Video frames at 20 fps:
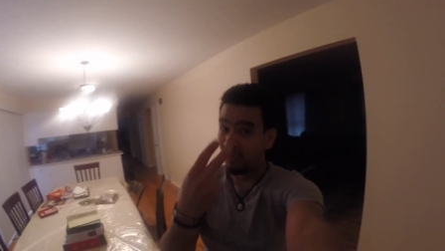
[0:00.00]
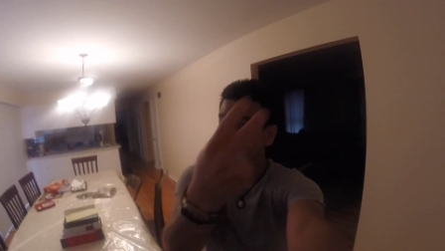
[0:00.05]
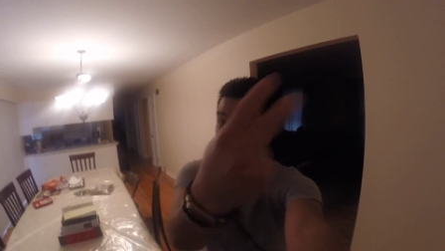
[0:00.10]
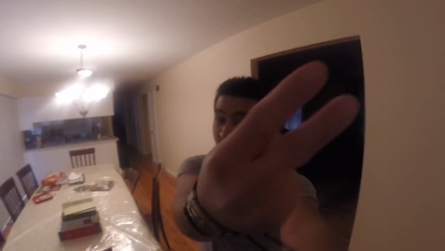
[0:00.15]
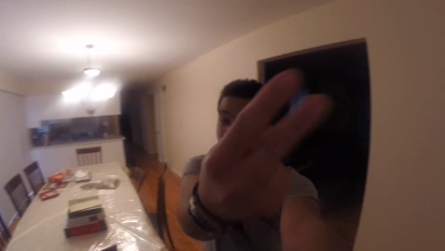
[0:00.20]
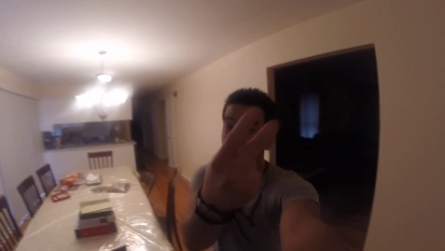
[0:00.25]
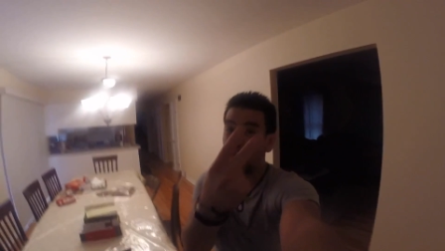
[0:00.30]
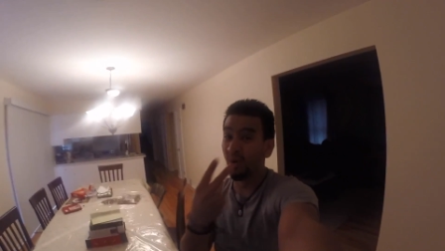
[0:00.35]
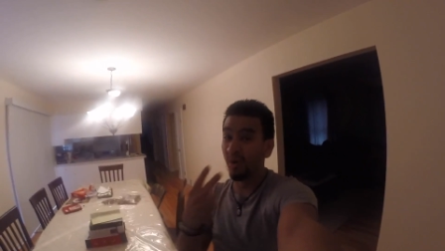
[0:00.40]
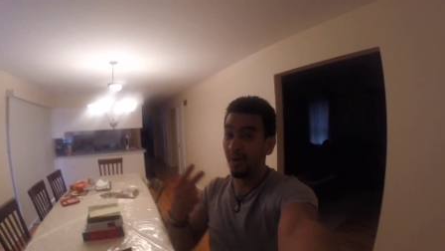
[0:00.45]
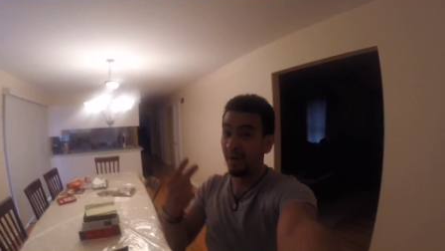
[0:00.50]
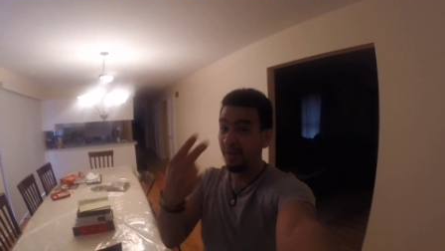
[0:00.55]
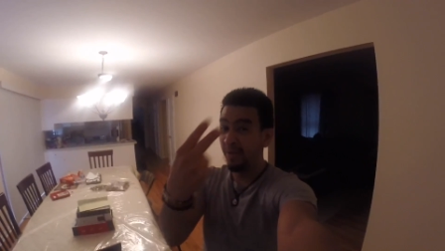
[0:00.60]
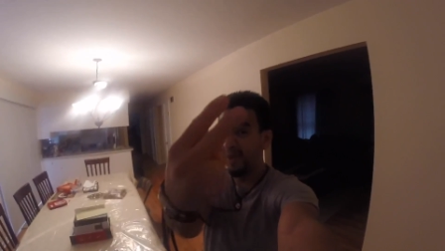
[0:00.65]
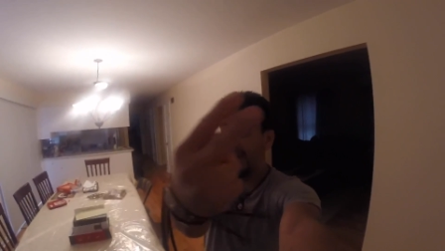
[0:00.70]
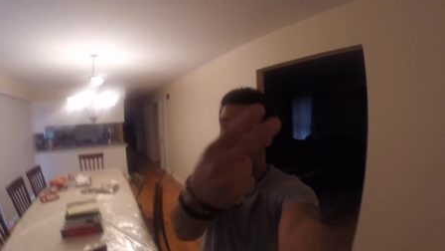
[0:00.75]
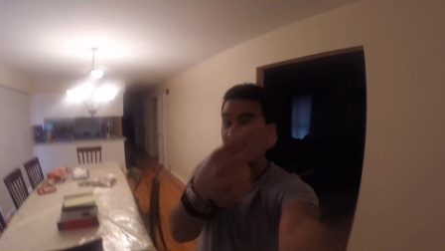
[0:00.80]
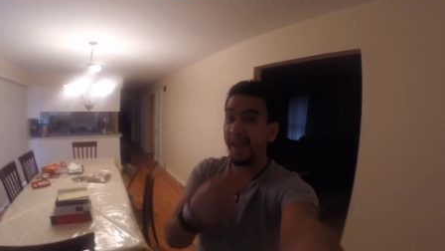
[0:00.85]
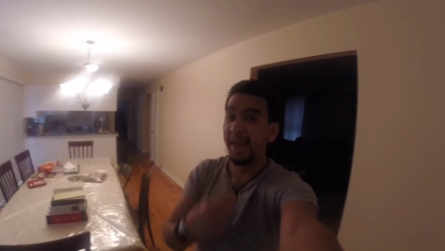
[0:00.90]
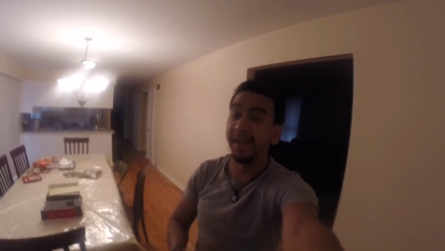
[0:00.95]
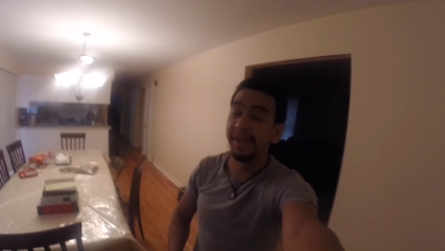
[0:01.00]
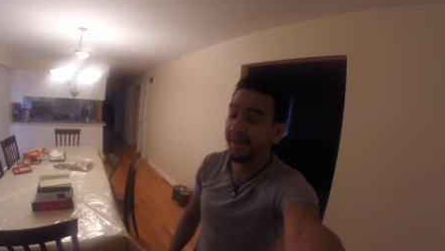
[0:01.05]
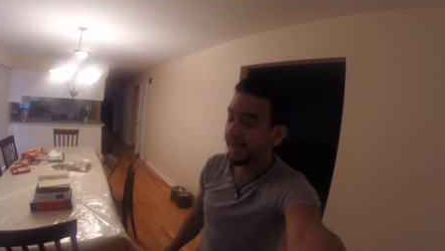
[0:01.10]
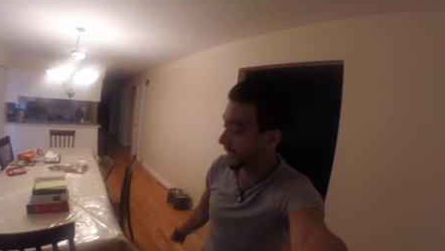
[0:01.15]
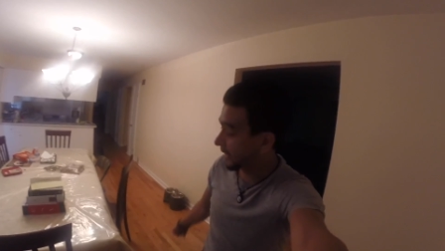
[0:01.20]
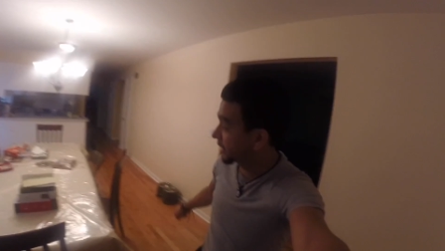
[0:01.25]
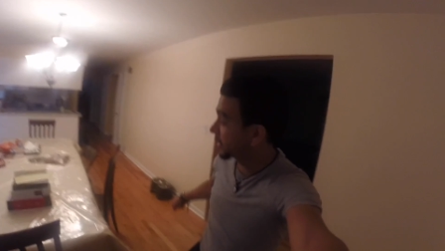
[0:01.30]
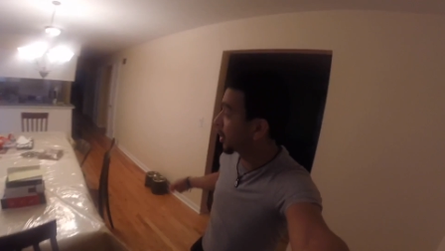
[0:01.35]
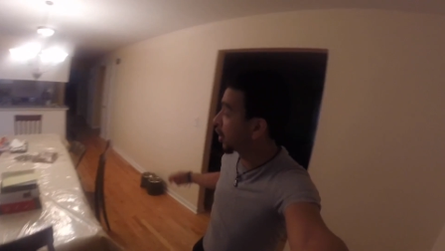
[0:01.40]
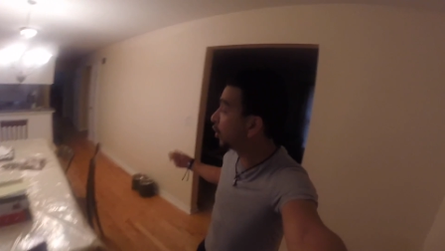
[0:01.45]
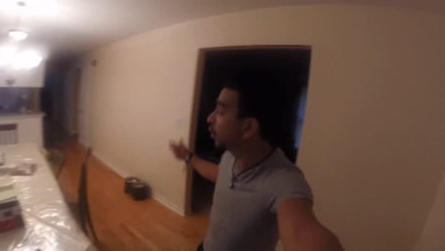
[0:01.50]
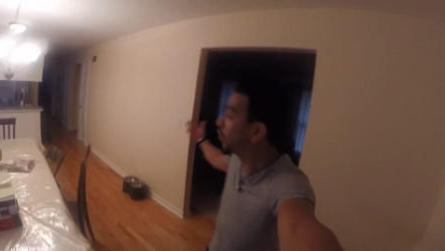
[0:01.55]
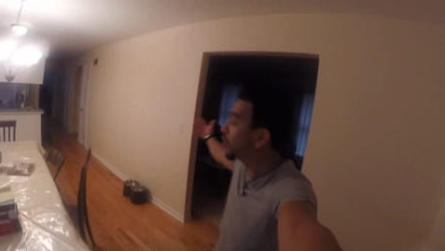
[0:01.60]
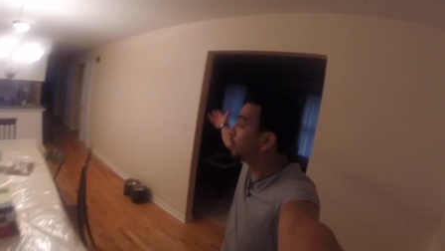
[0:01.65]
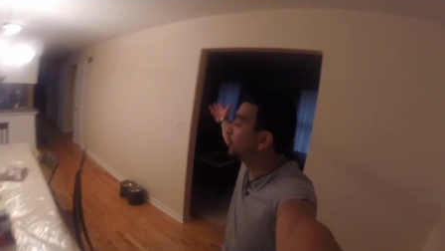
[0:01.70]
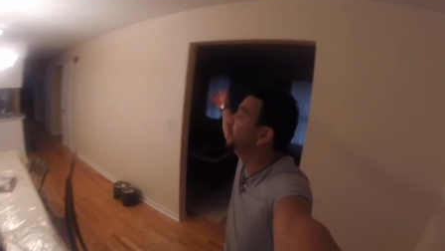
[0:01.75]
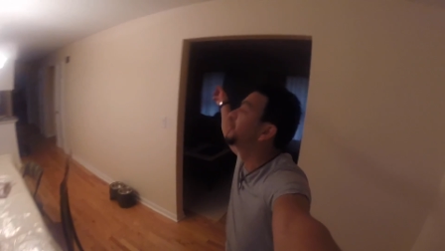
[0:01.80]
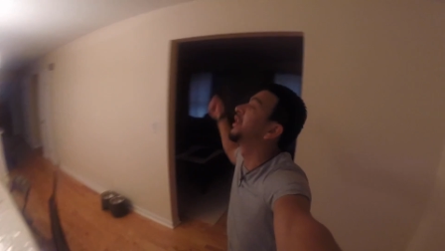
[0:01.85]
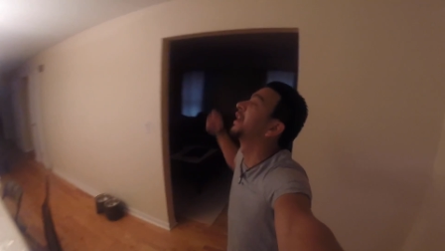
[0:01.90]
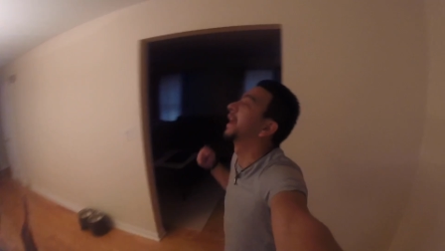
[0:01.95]
more days.
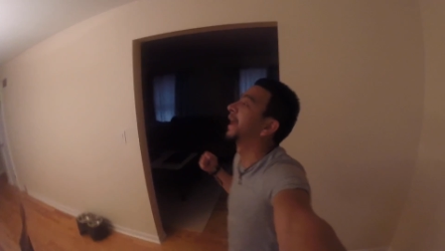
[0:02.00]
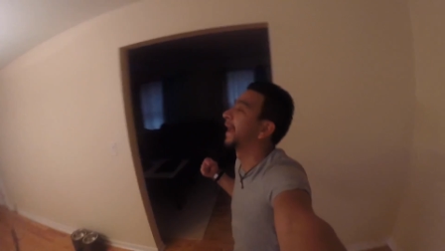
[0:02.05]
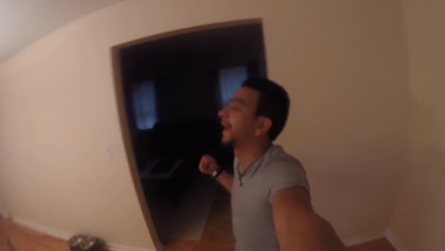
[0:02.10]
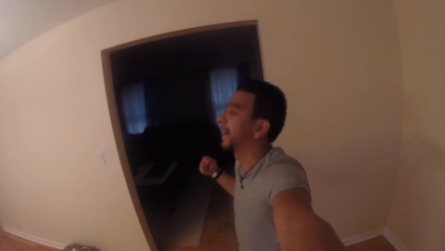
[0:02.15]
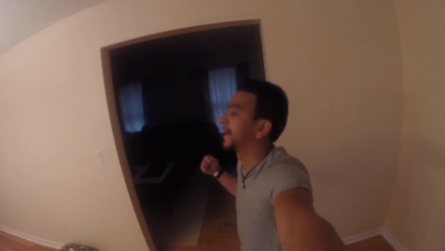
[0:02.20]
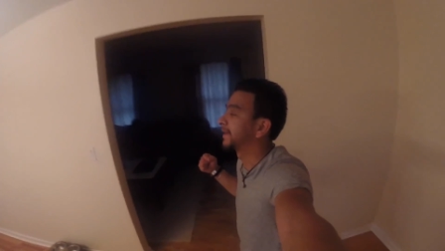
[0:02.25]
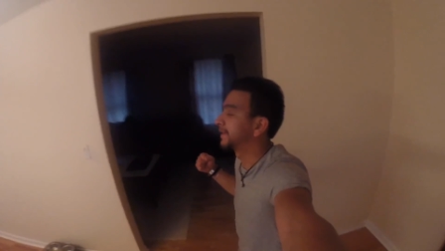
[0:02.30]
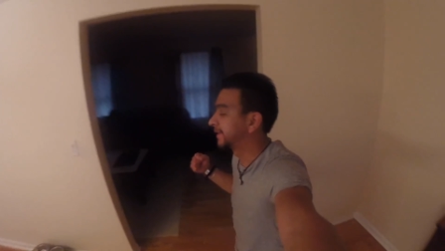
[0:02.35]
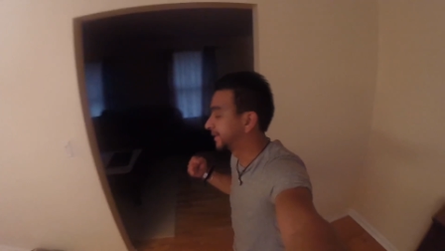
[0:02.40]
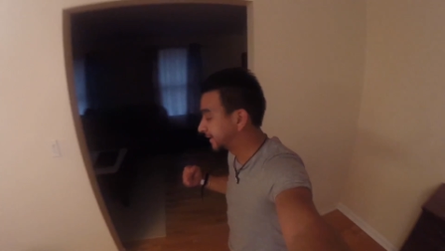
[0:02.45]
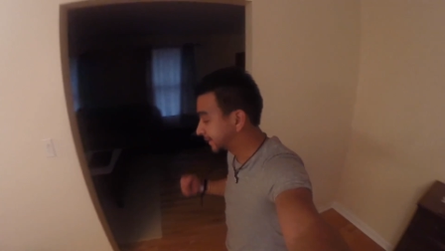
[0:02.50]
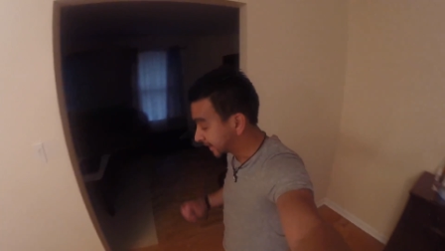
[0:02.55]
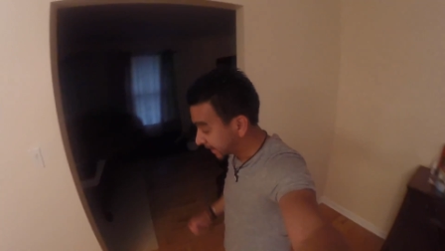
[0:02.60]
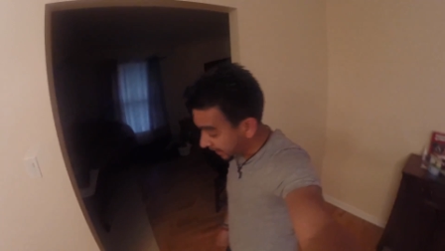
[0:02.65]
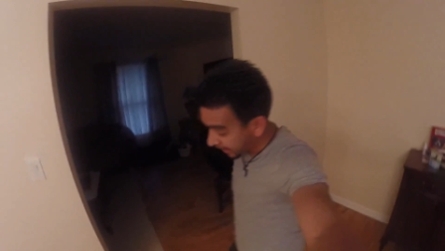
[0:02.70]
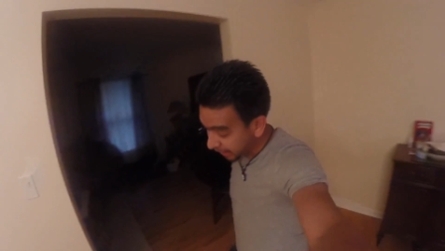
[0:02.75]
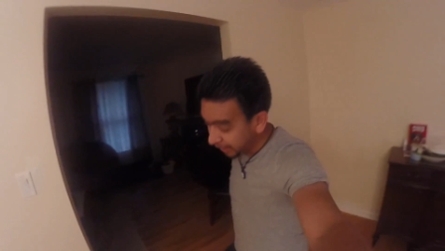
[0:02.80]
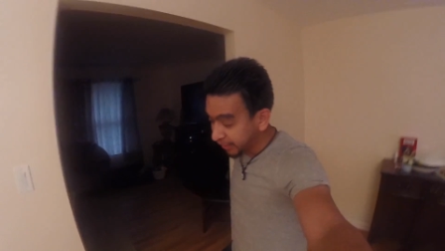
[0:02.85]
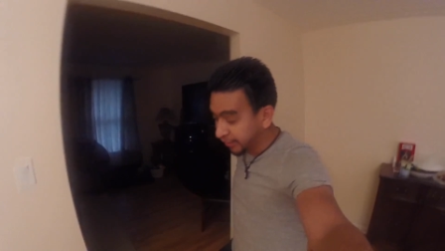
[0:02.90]
Oh yes.